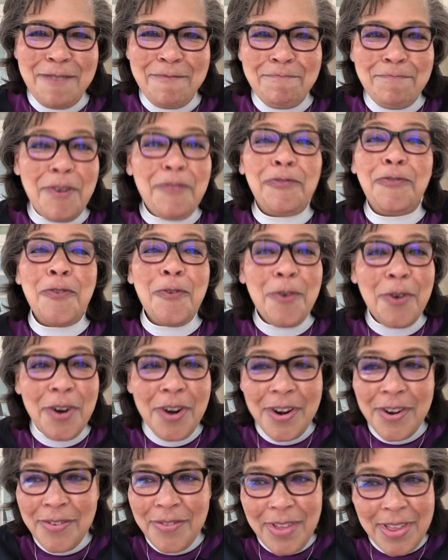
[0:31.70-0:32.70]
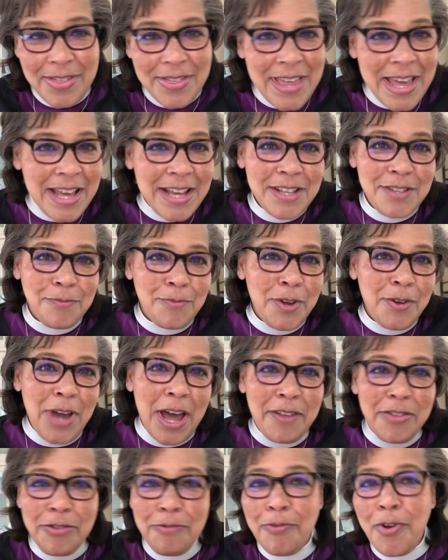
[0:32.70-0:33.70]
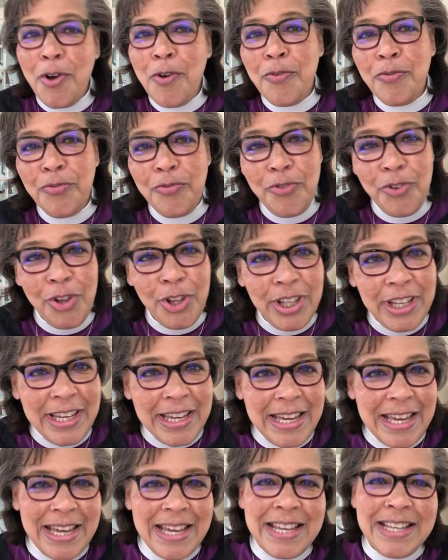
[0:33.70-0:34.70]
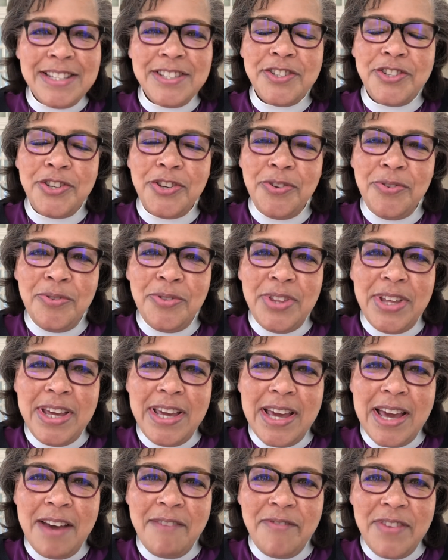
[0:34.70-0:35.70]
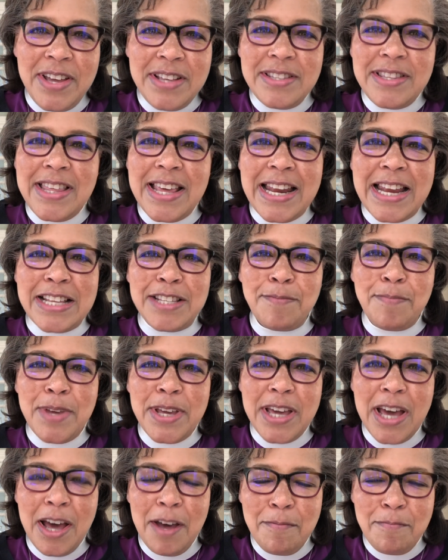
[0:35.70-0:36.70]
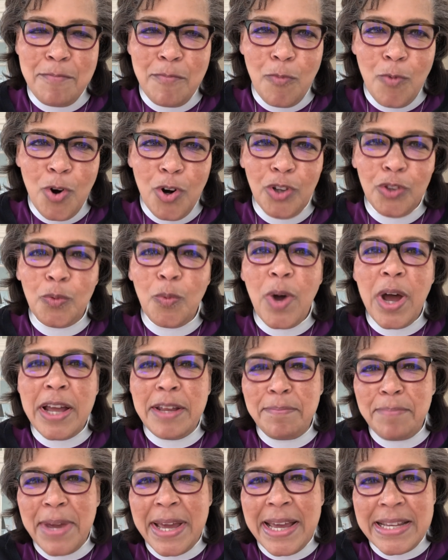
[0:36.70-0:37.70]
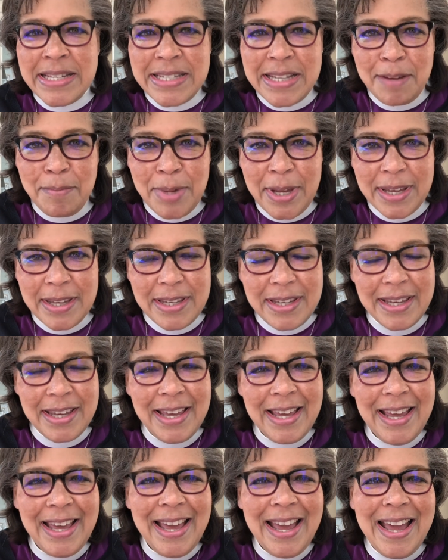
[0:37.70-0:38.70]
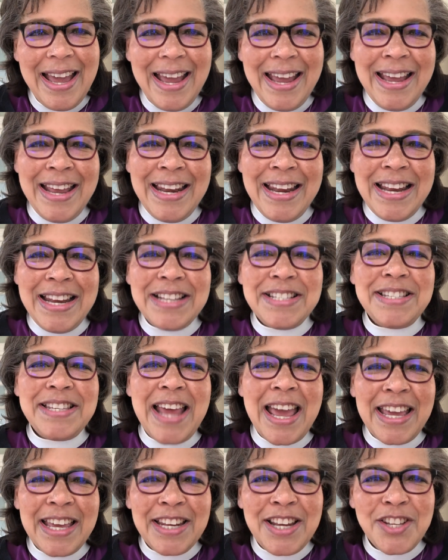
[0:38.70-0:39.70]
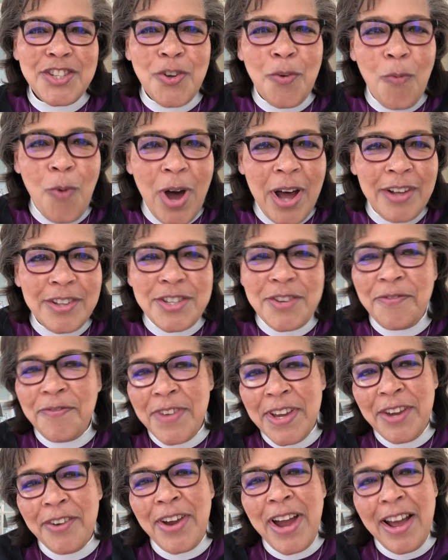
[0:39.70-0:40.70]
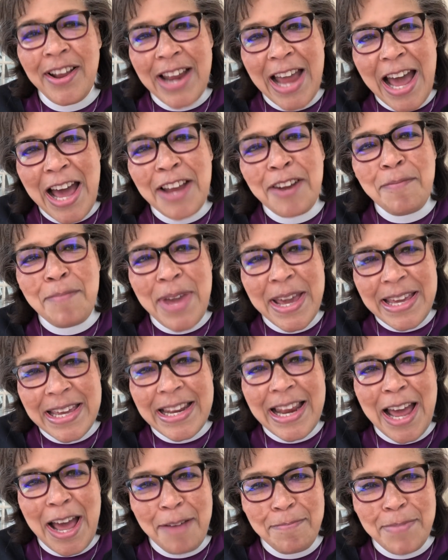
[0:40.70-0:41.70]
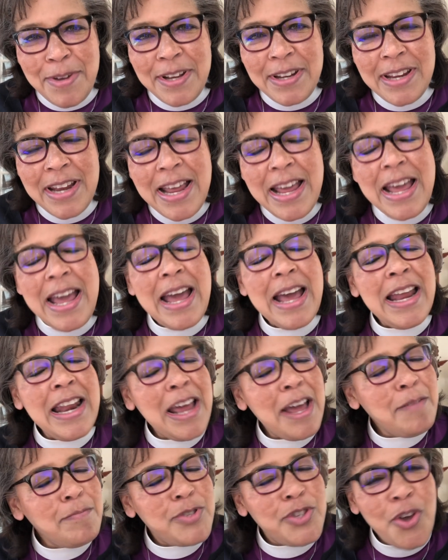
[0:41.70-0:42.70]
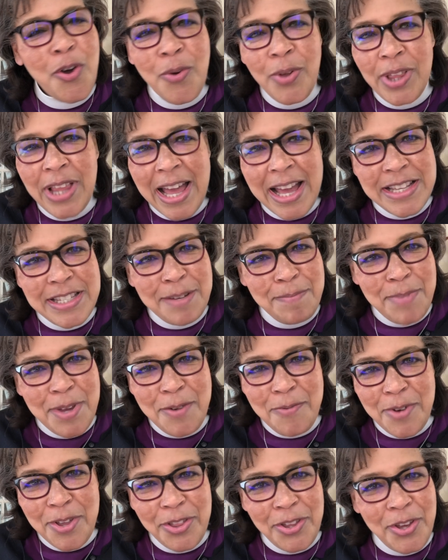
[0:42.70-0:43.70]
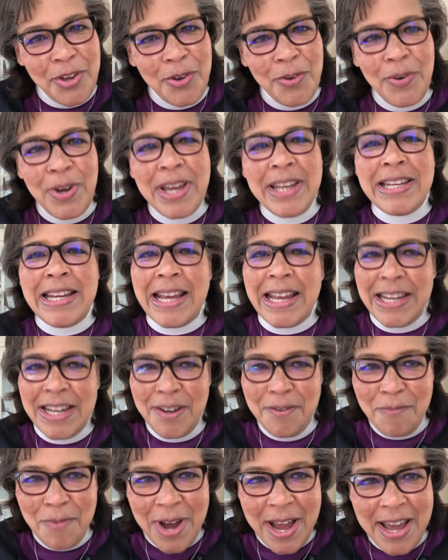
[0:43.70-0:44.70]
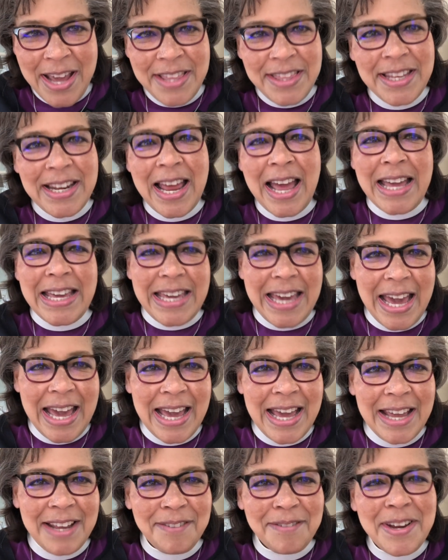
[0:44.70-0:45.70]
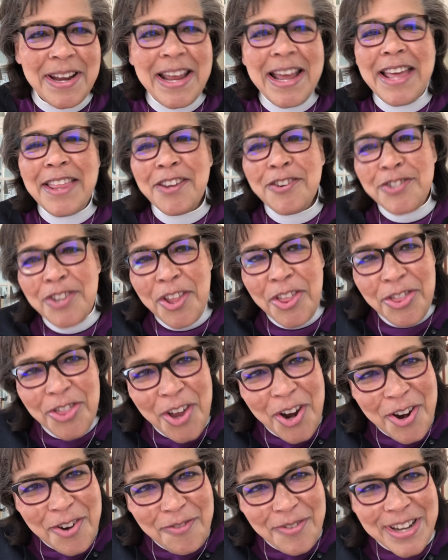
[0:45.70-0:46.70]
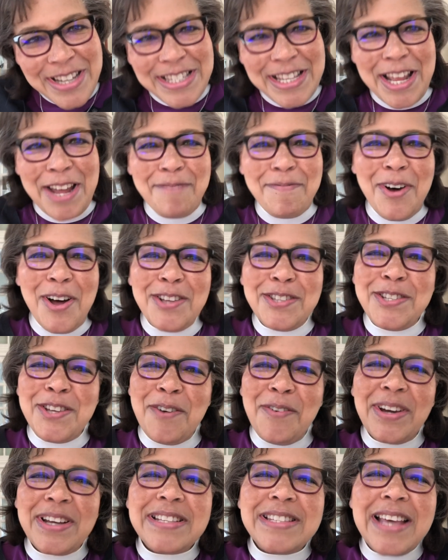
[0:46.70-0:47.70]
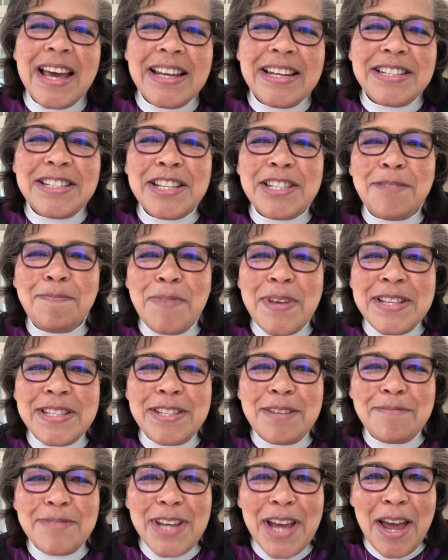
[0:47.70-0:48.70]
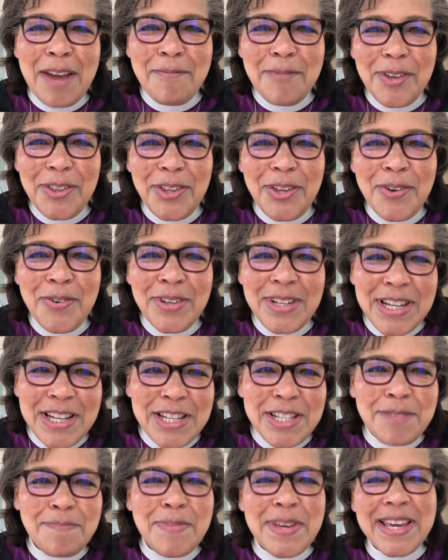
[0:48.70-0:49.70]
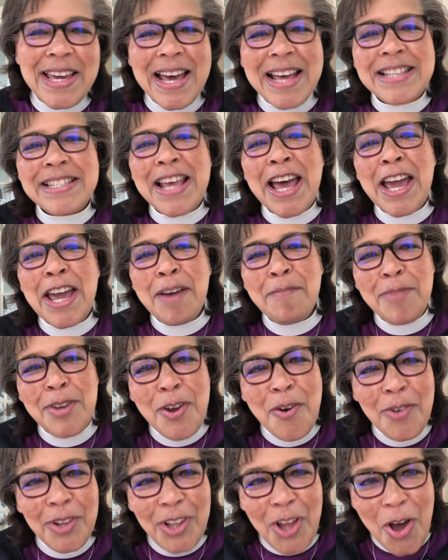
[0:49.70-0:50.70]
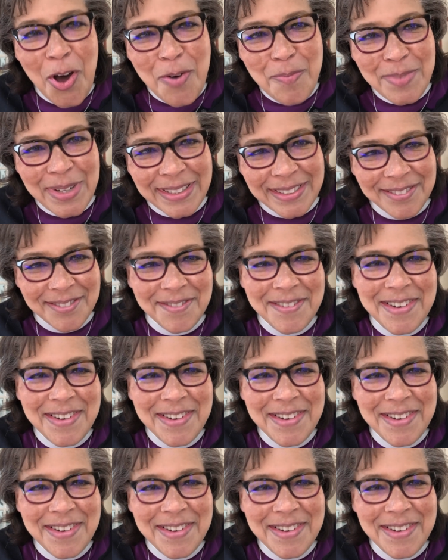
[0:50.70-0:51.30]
Before we got thrown fully into the event that has become worldwide pandemic. And it has taken us a while to figure out how to make it happen. And I am so glad to be with you in any way that I can. There's a third reason I'm also excited to spend some time with you, and it is because I am an Oklahoman.